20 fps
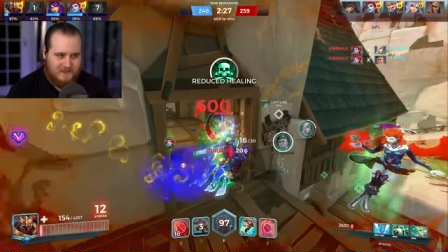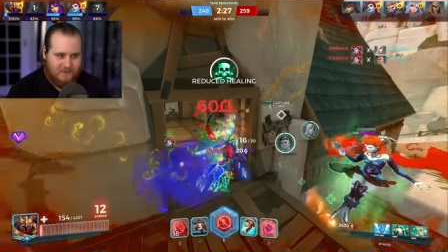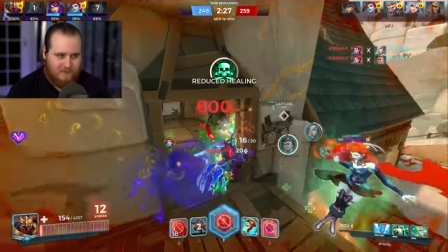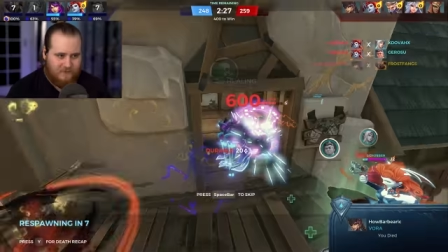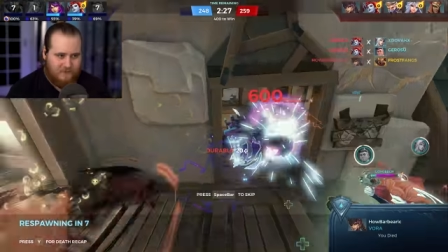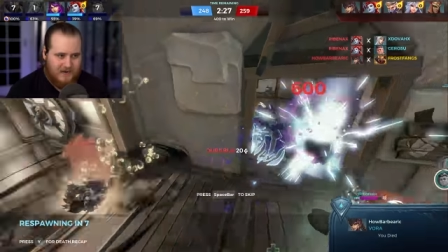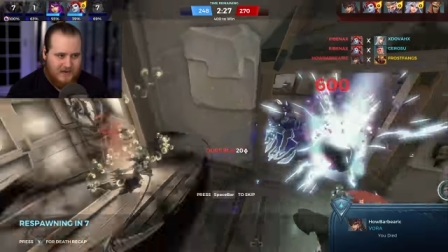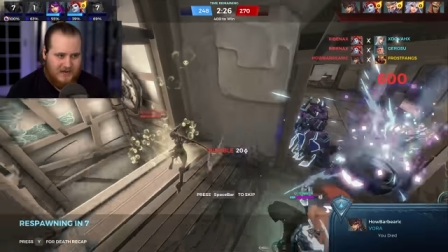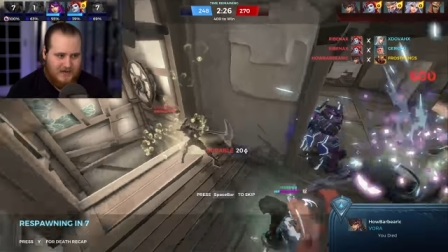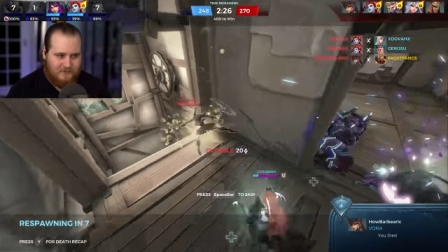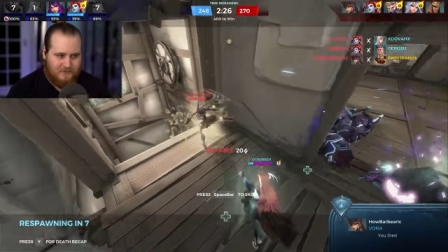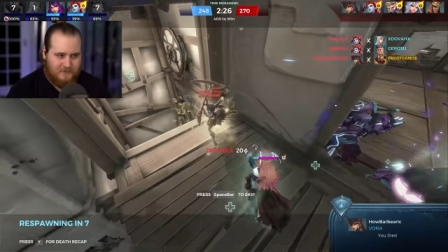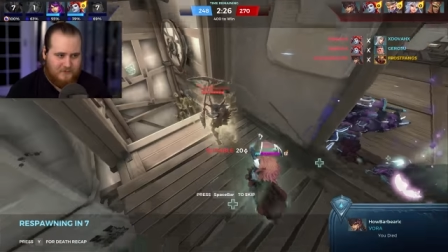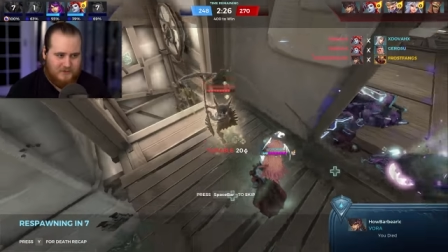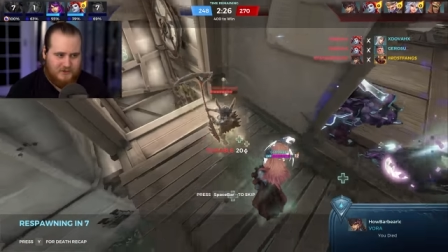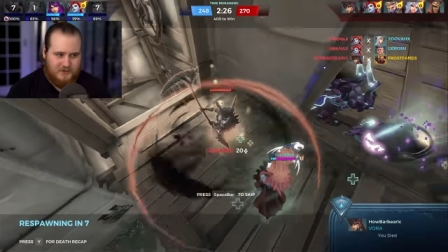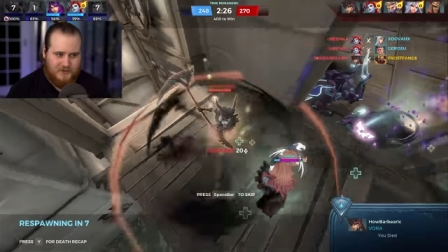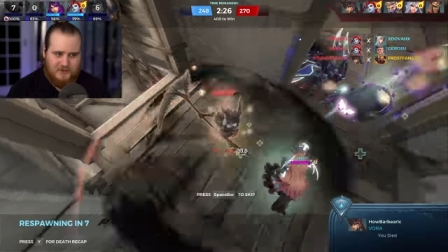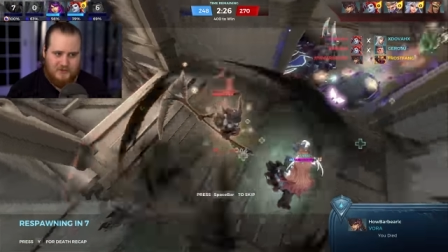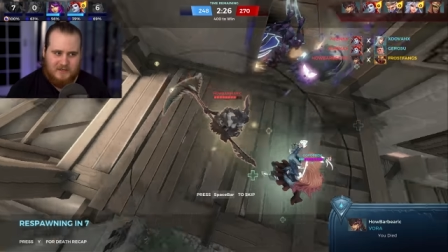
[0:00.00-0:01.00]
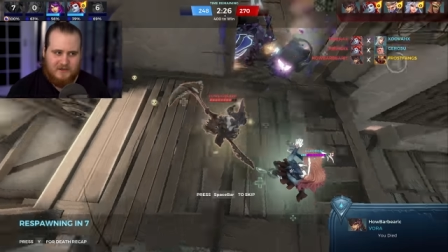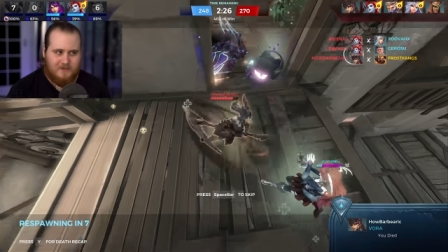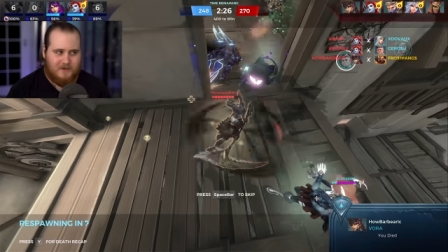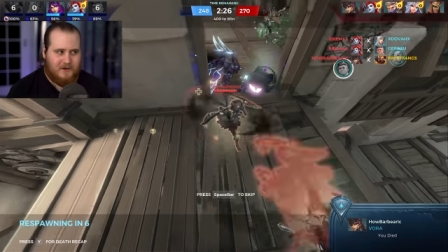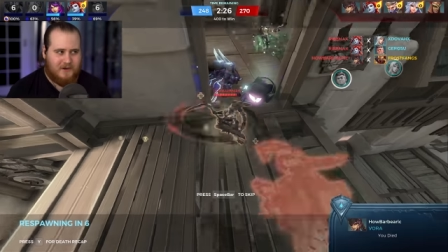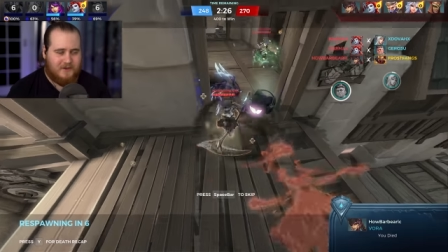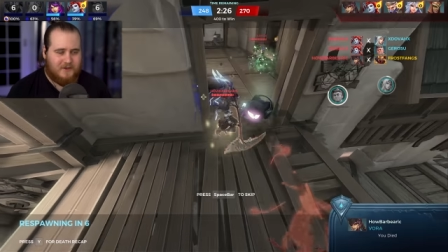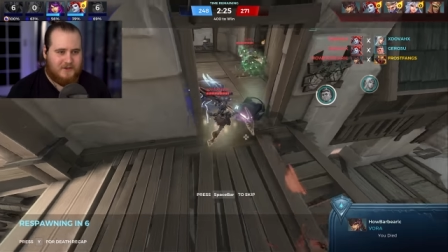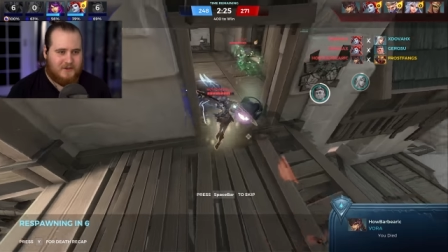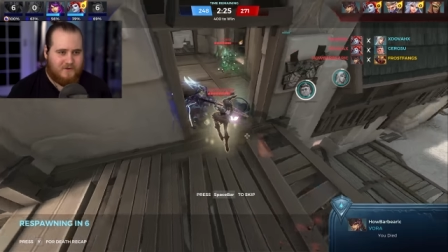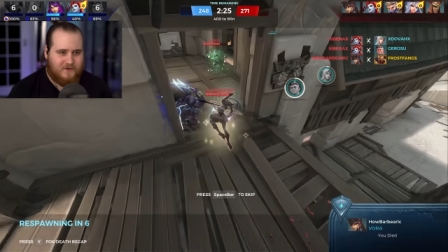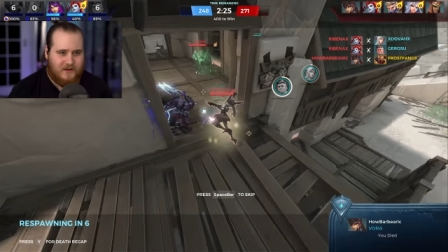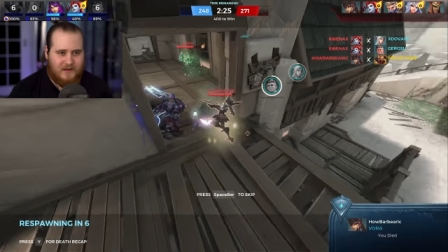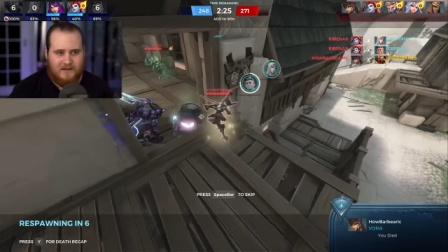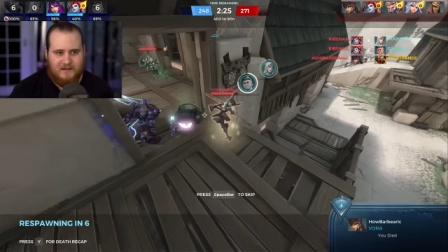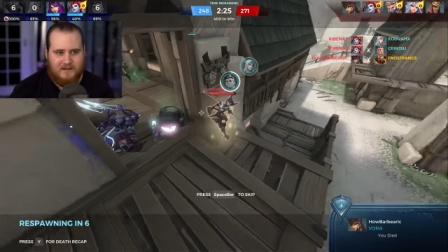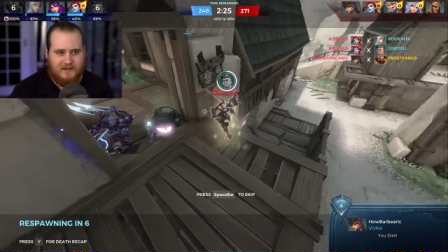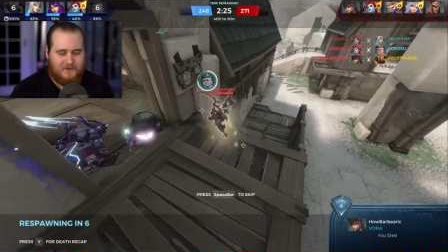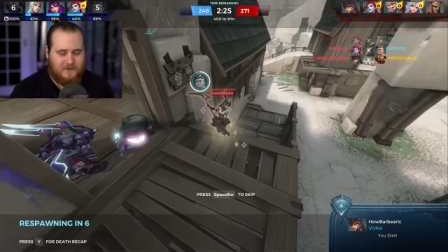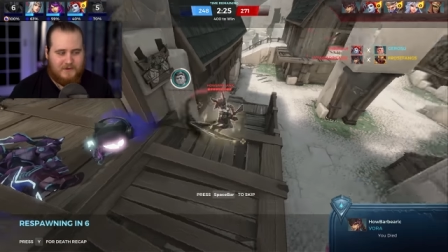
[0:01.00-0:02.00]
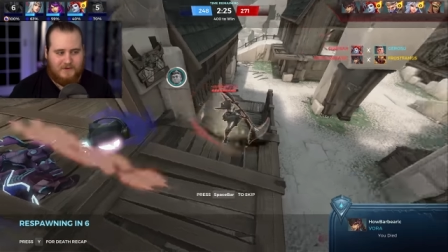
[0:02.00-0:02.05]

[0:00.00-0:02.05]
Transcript: a grab, which didn't work because she right clicked.